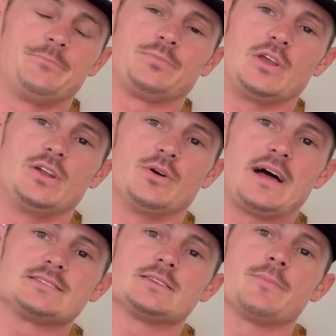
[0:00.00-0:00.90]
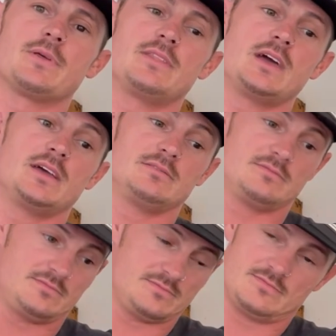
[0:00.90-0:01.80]
you know, that's something that
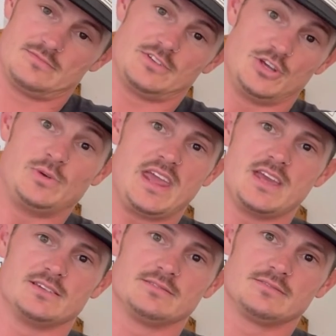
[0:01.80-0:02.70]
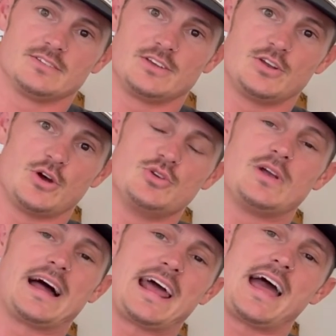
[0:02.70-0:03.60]
you need. You know, you
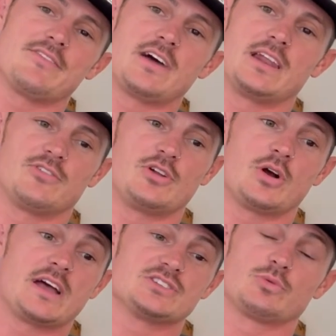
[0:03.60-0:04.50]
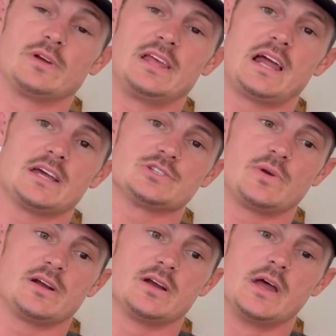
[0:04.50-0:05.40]
gotta have that. If your dog has a really nice
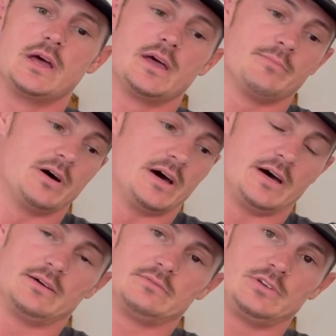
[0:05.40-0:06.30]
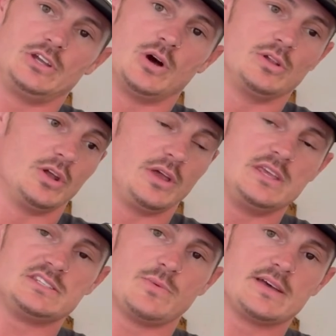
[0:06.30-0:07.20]
rear, but, you know, a little
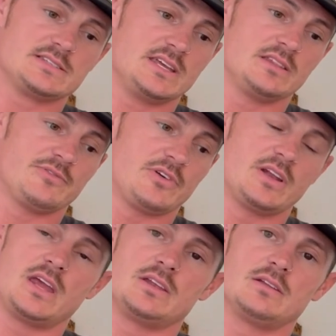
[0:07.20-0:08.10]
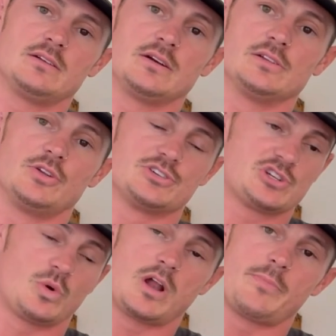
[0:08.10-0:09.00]
easty-westy in the front end, or a little
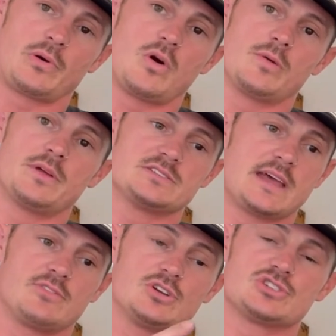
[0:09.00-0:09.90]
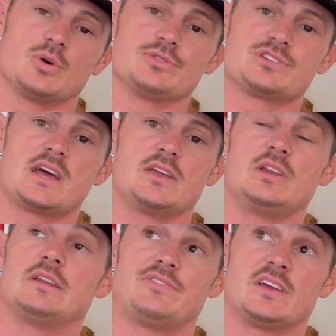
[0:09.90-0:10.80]
short upper arm, doesn't have a good shoulder set, you
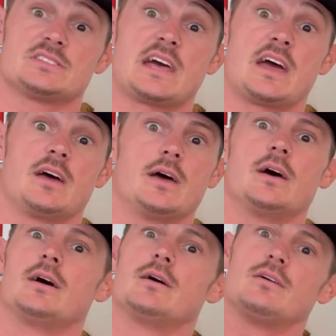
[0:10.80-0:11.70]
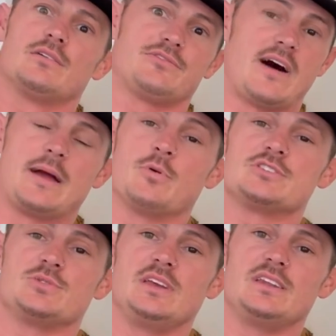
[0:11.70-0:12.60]
need to fix that. Find
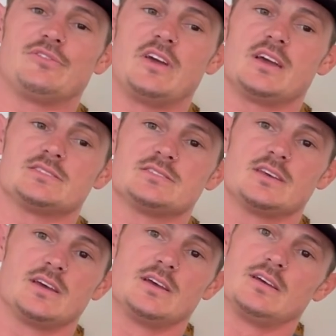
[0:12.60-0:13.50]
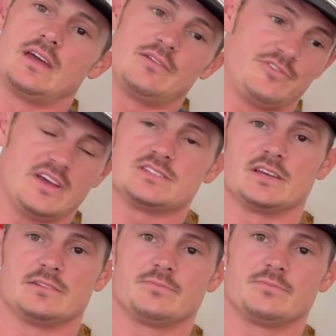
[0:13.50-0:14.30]
what you need to fix, and fix it.